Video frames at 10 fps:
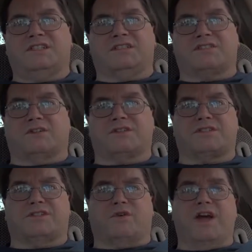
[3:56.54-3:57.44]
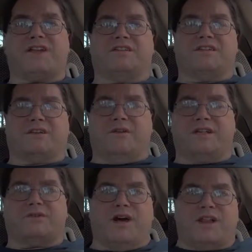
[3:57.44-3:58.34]
So it's quite
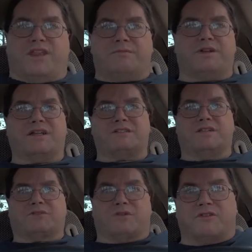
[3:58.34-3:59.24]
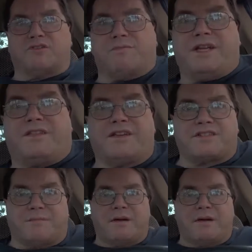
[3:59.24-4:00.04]
a thing, but it's one of those many things on my